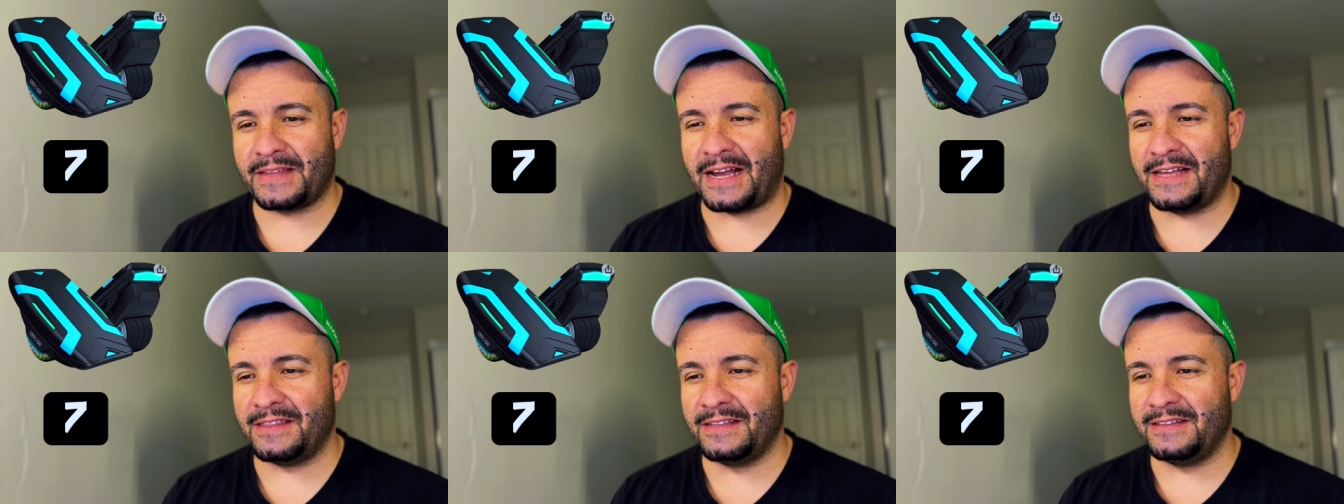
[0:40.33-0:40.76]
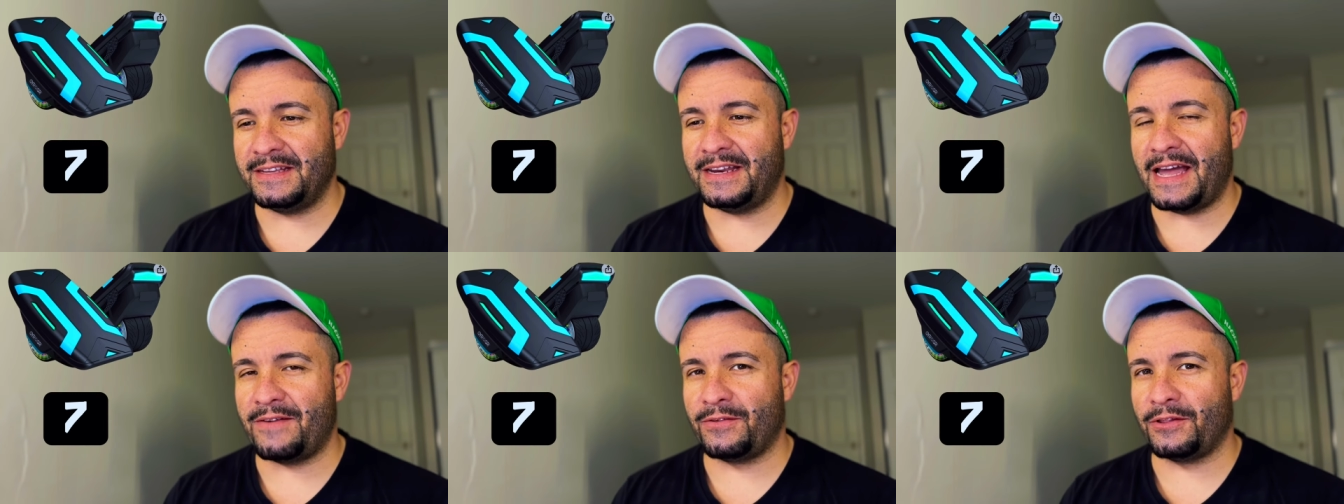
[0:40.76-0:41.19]
I think they'd
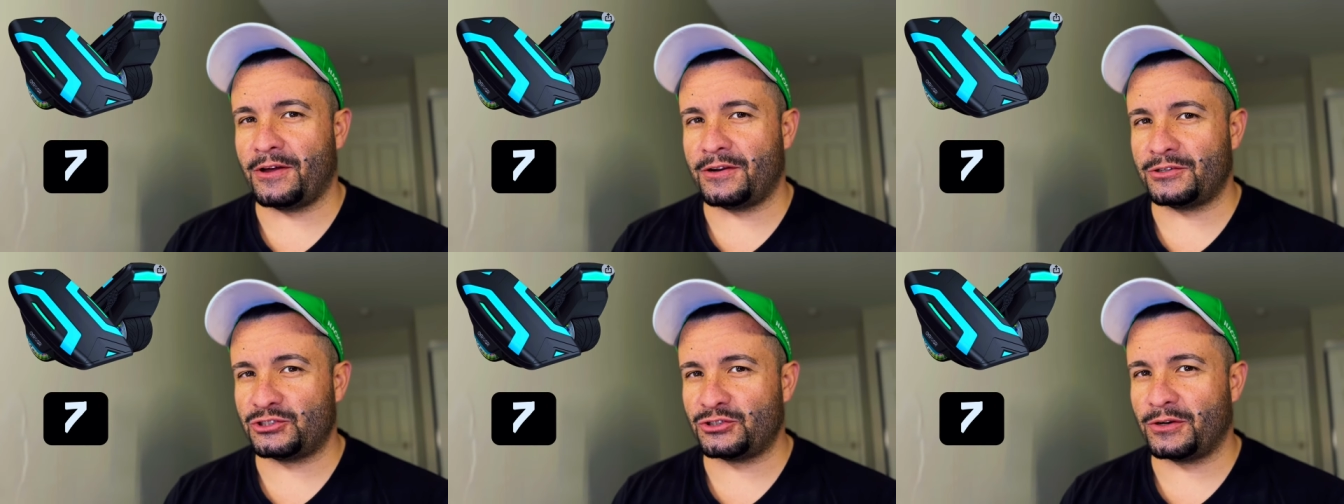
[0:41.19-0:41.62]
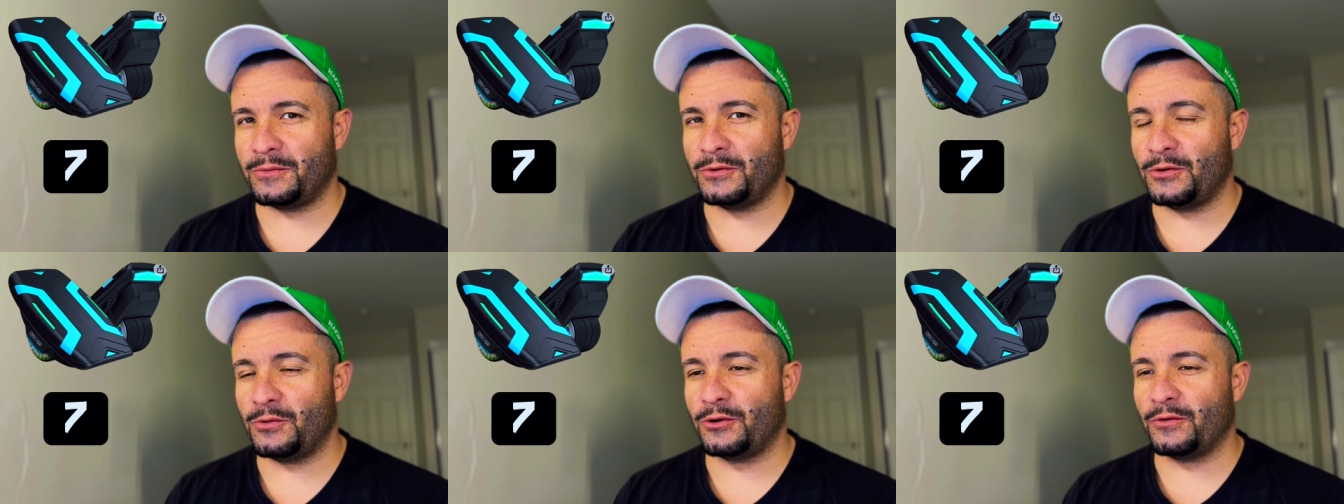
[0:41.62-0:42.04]
have a lot of trouble
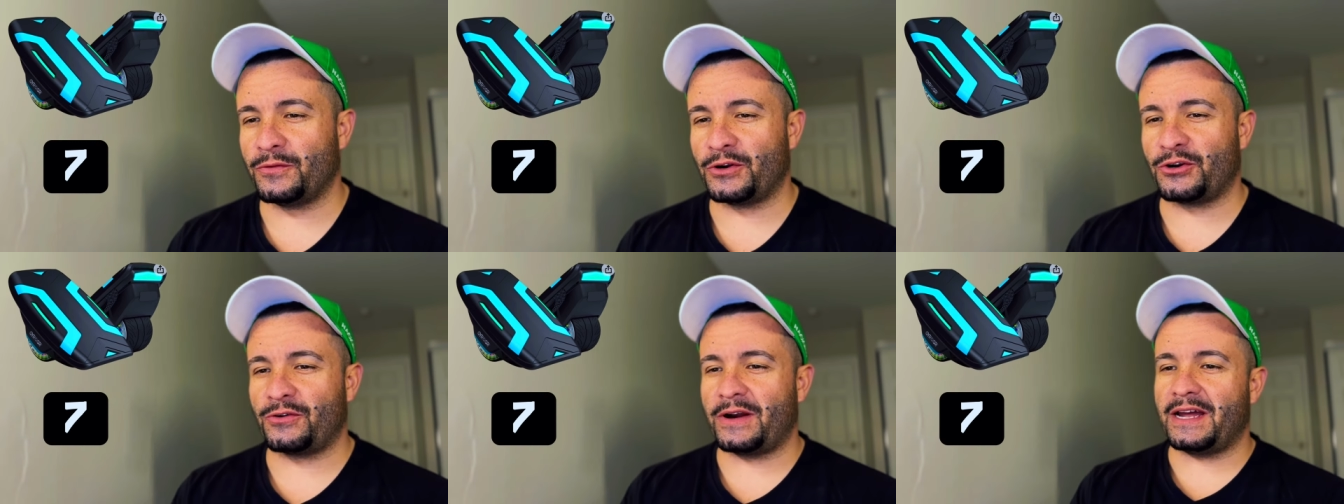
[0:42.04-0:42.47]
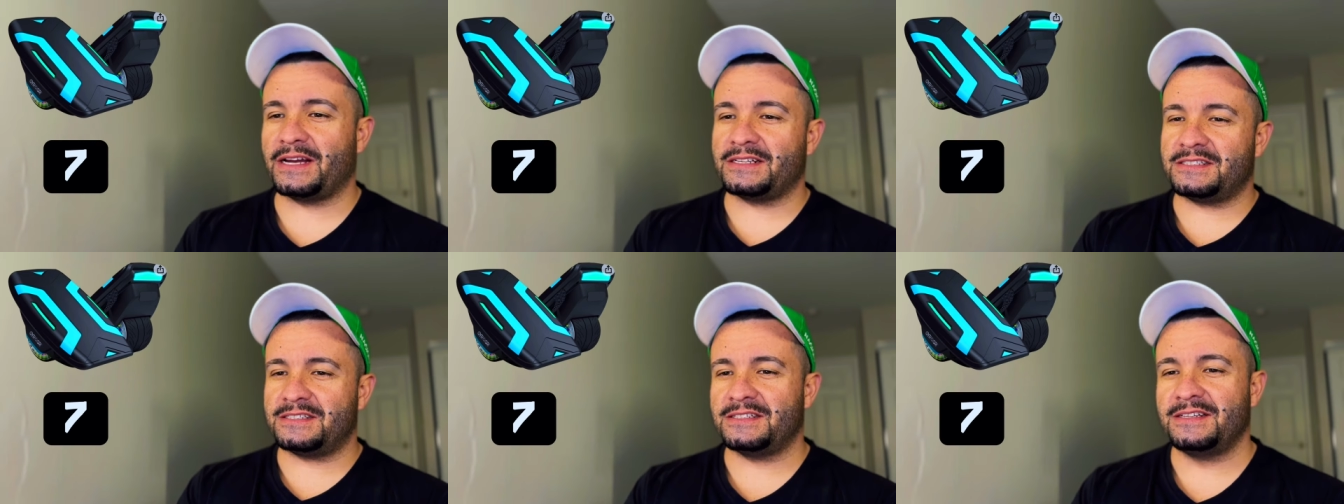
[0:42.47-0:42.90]
going over
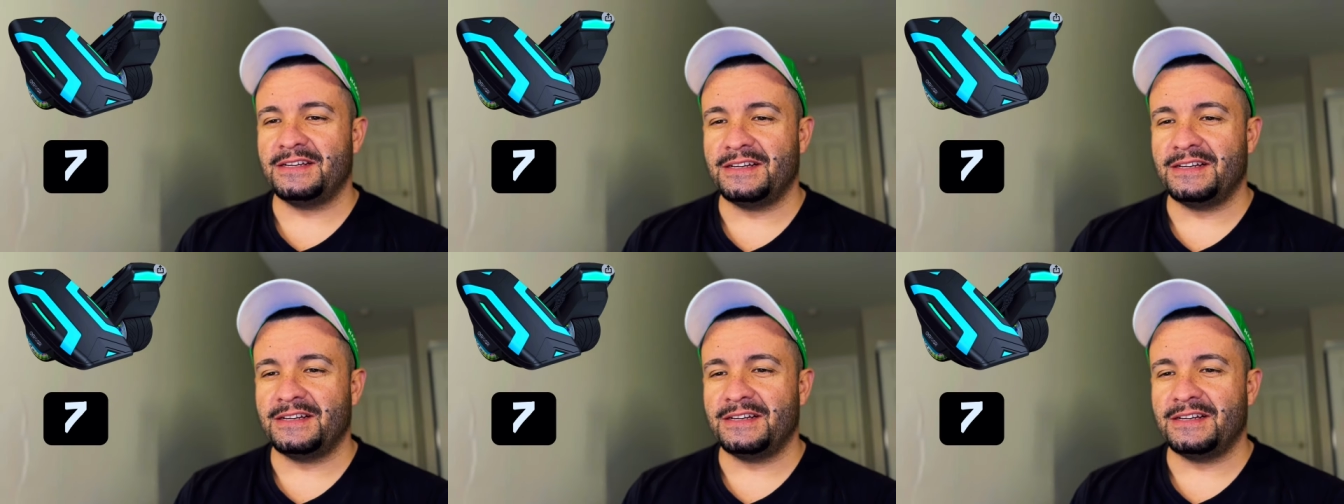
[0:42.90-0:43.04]
cracks.